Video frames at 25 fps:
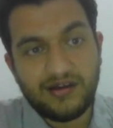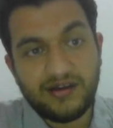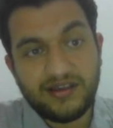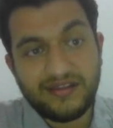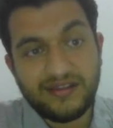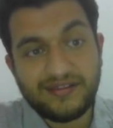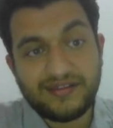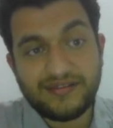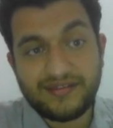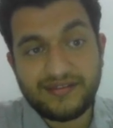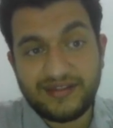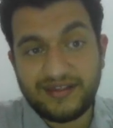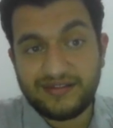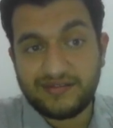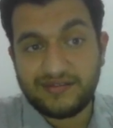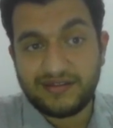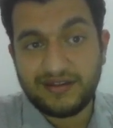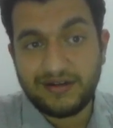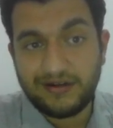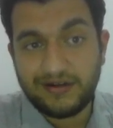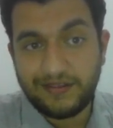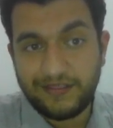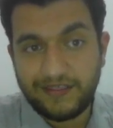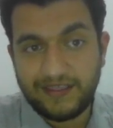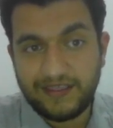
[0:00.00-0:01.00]
He says he's
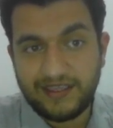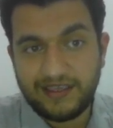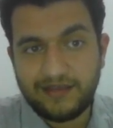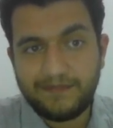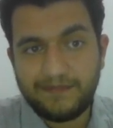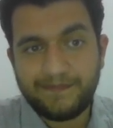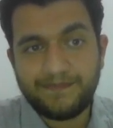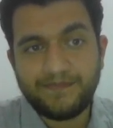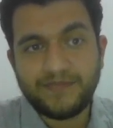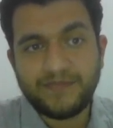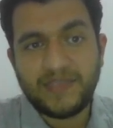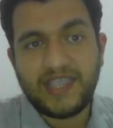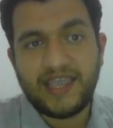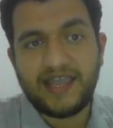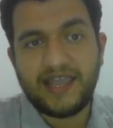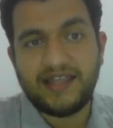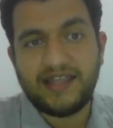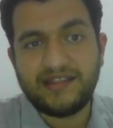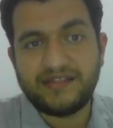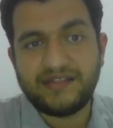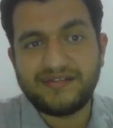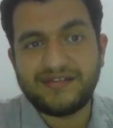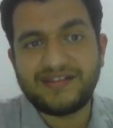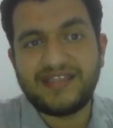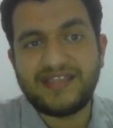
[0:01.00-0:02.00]
healthy
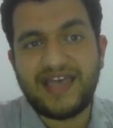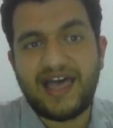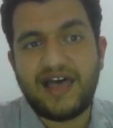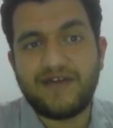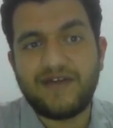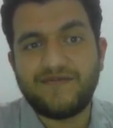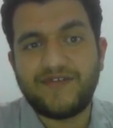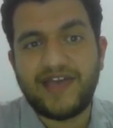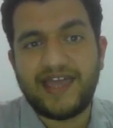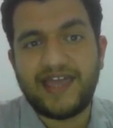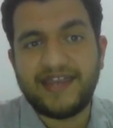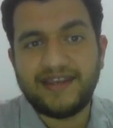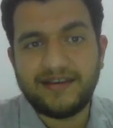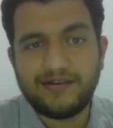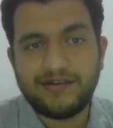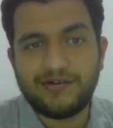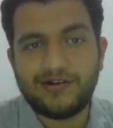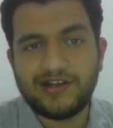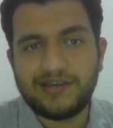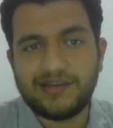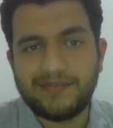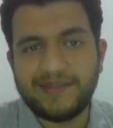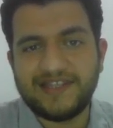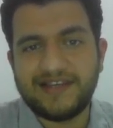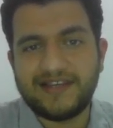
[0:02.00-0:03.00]
and doesn't have any
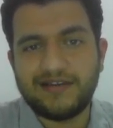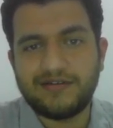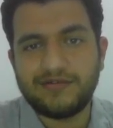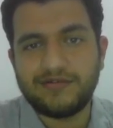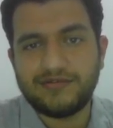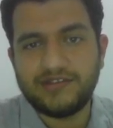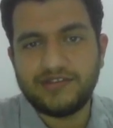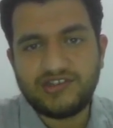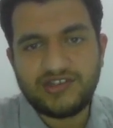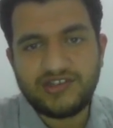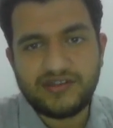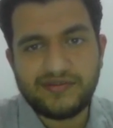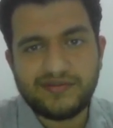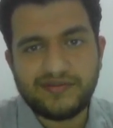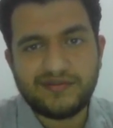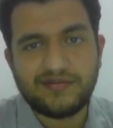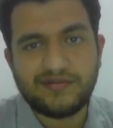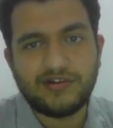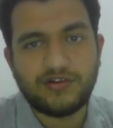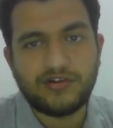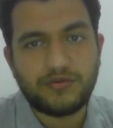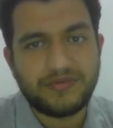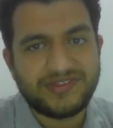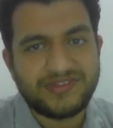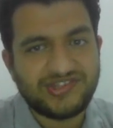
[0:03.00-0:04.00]
chronic medical conditions.
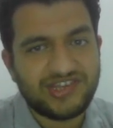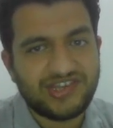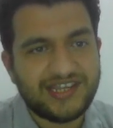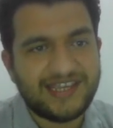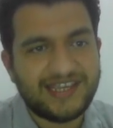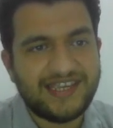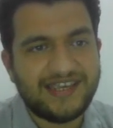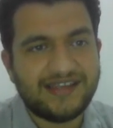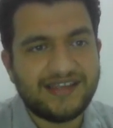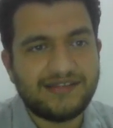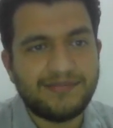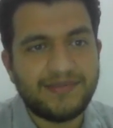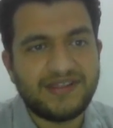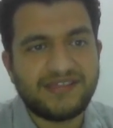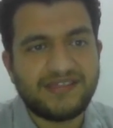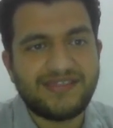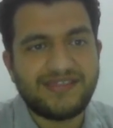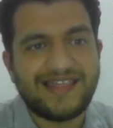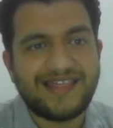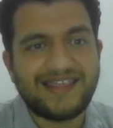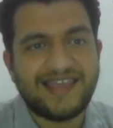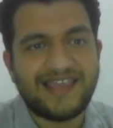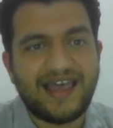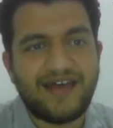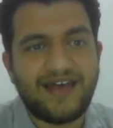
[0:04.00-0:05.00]
On questioning, he admits
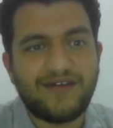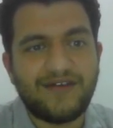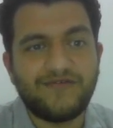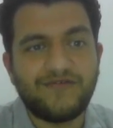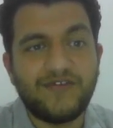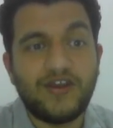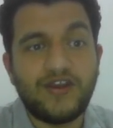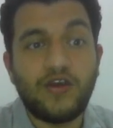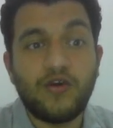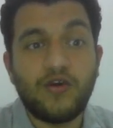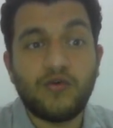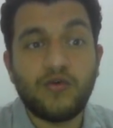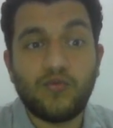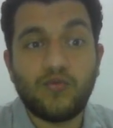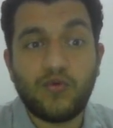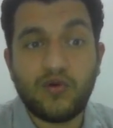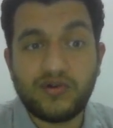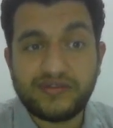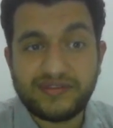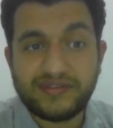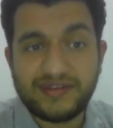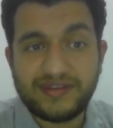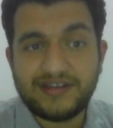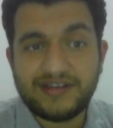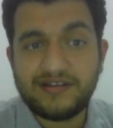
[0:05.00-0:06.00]
that he have
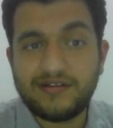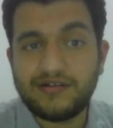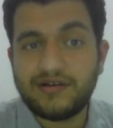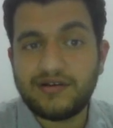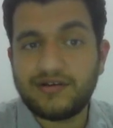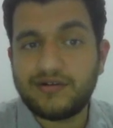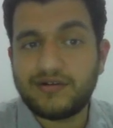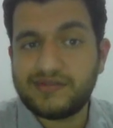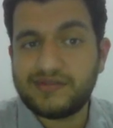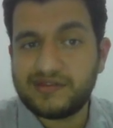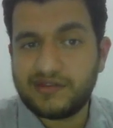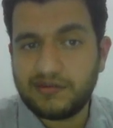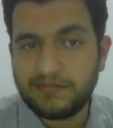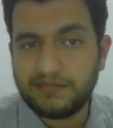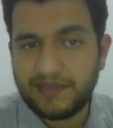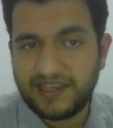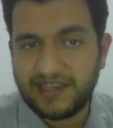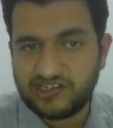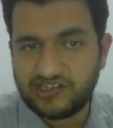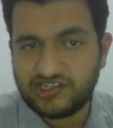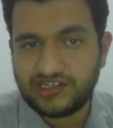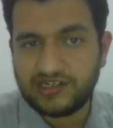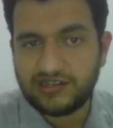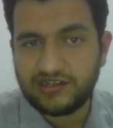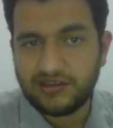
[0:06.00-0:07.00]
worsening
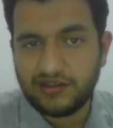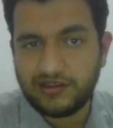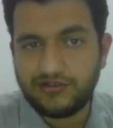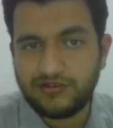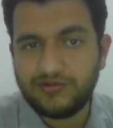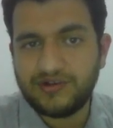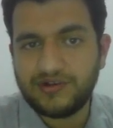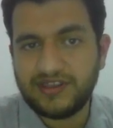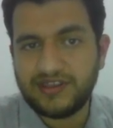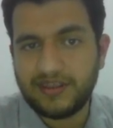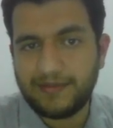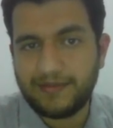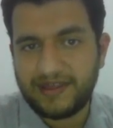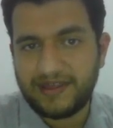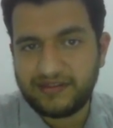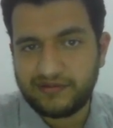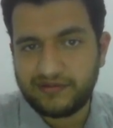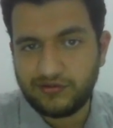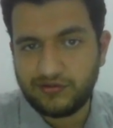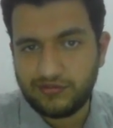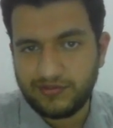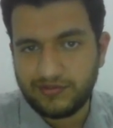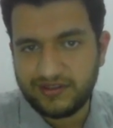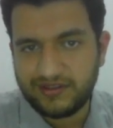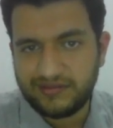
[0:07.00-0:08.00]
constipation during the past
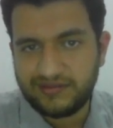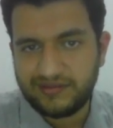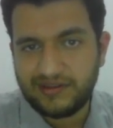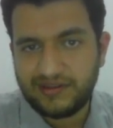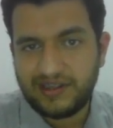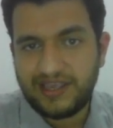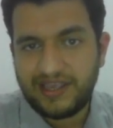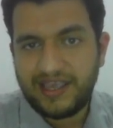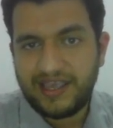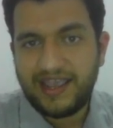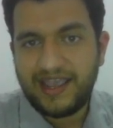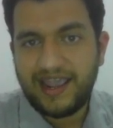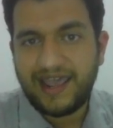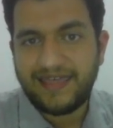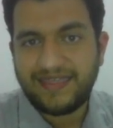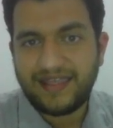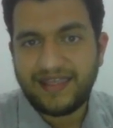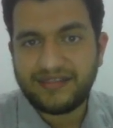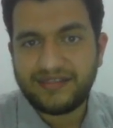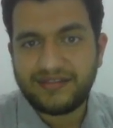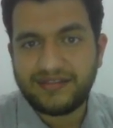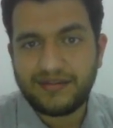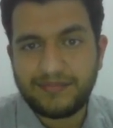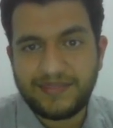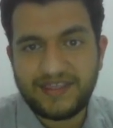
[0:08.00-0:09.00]
2 months, and
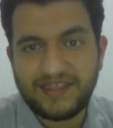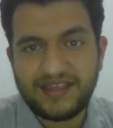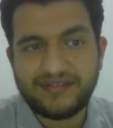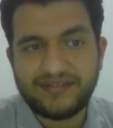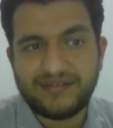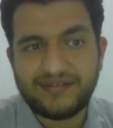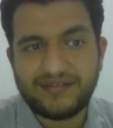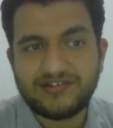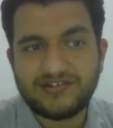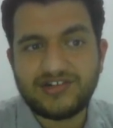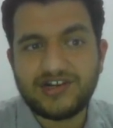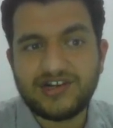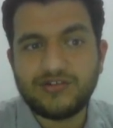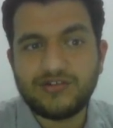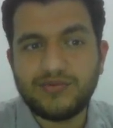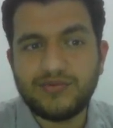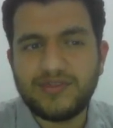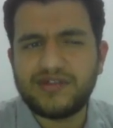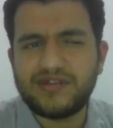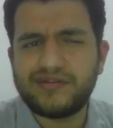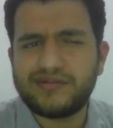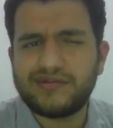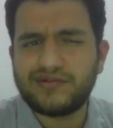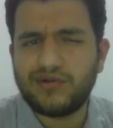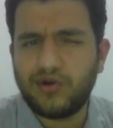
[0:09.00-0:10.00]
that something is not right with
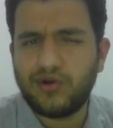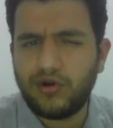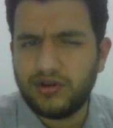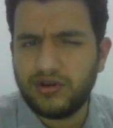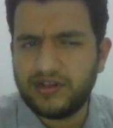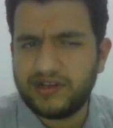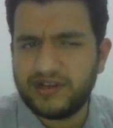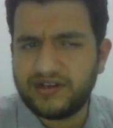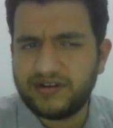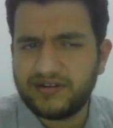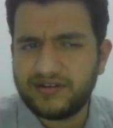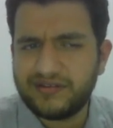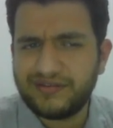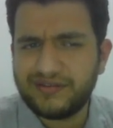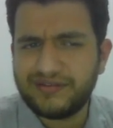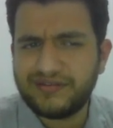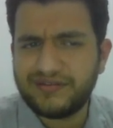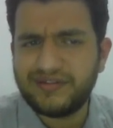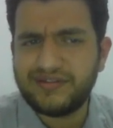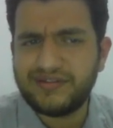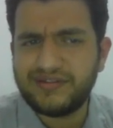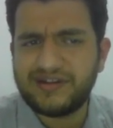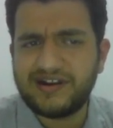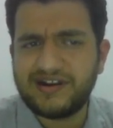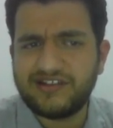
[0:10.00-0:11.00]
his colon, since
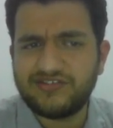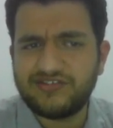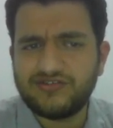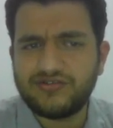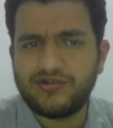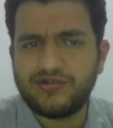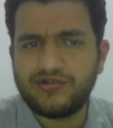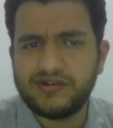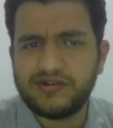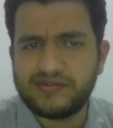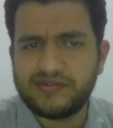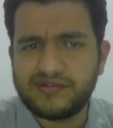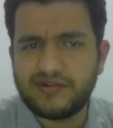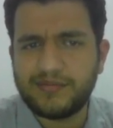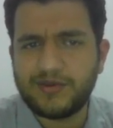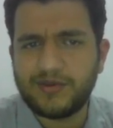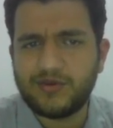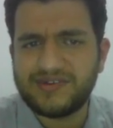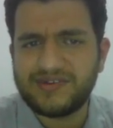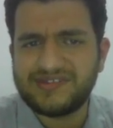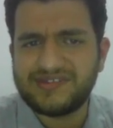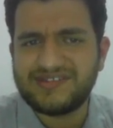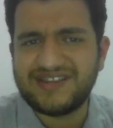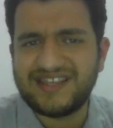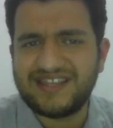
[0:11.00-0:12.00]
his arranged colonoscopy
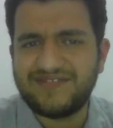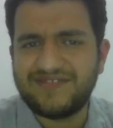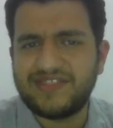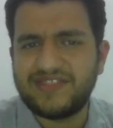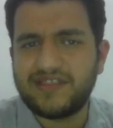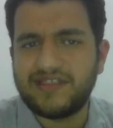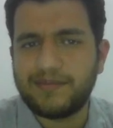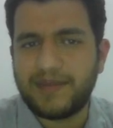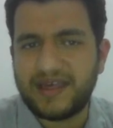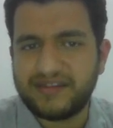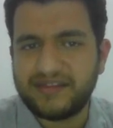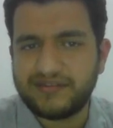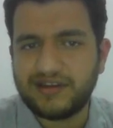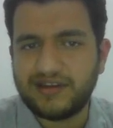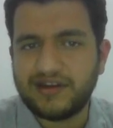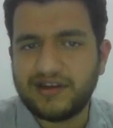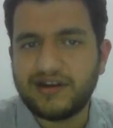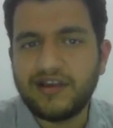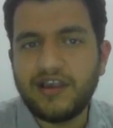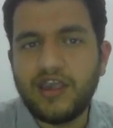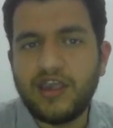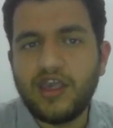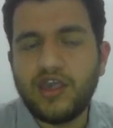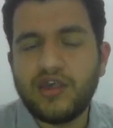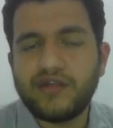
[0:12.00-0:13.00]
was negative in the past year.
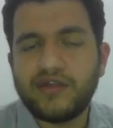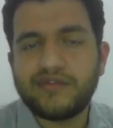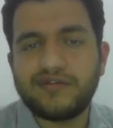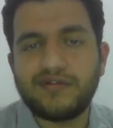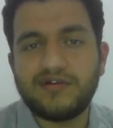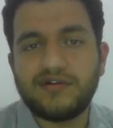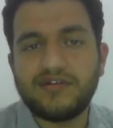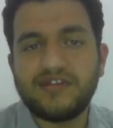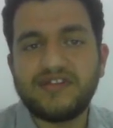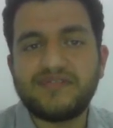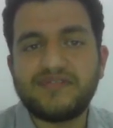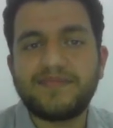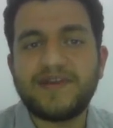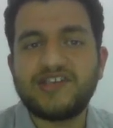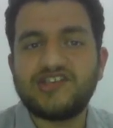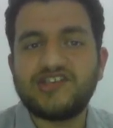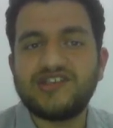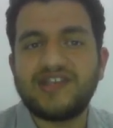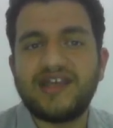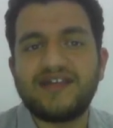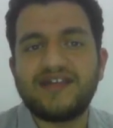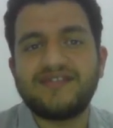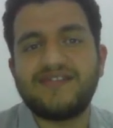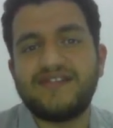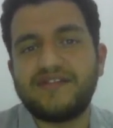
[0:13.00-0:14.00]
So this
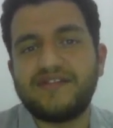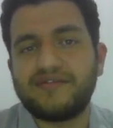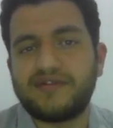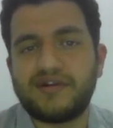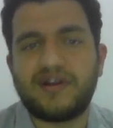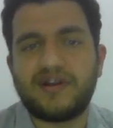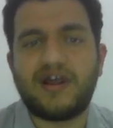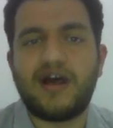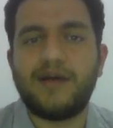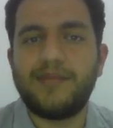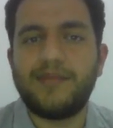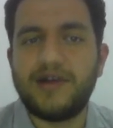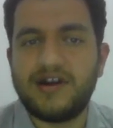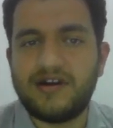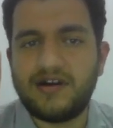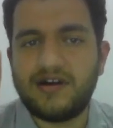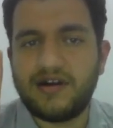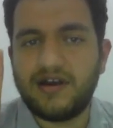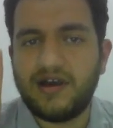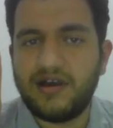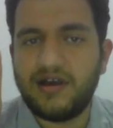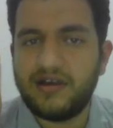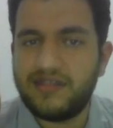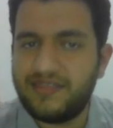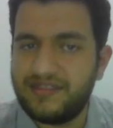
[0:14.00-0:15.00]
patient had these
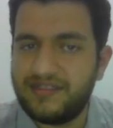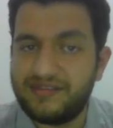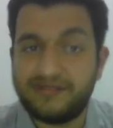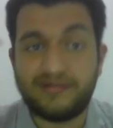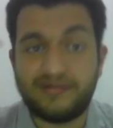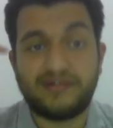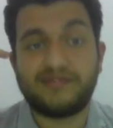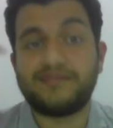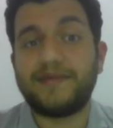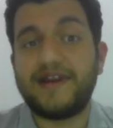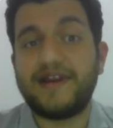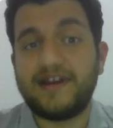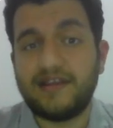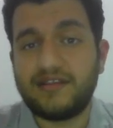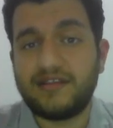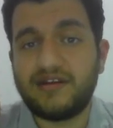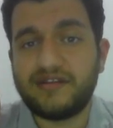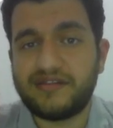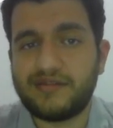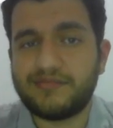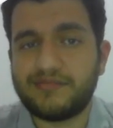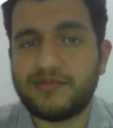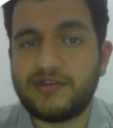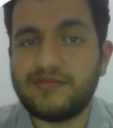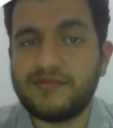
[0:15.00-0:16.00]
these respiratory
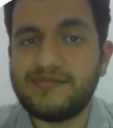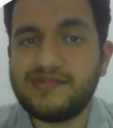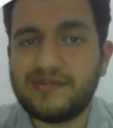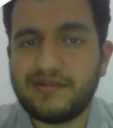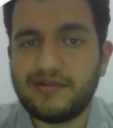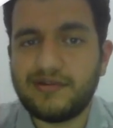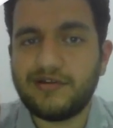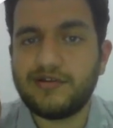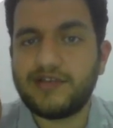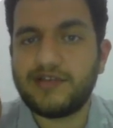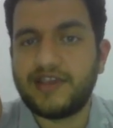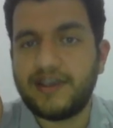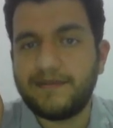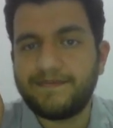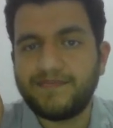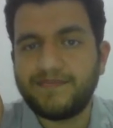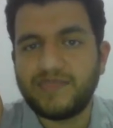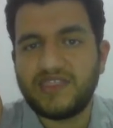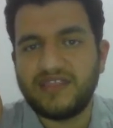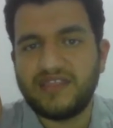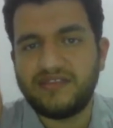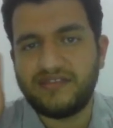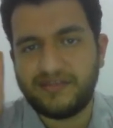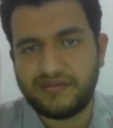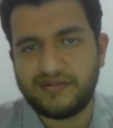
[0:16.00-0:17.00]
symptoms, okay,
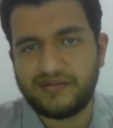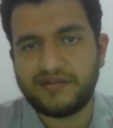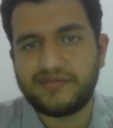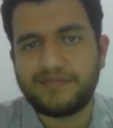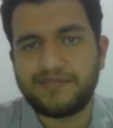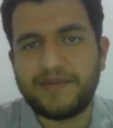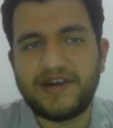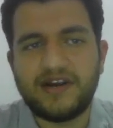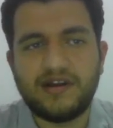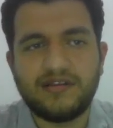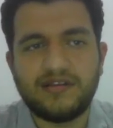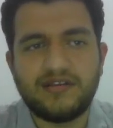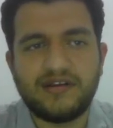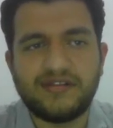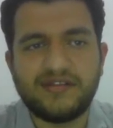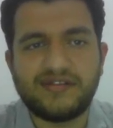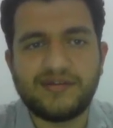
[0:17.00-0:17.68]
these respiratory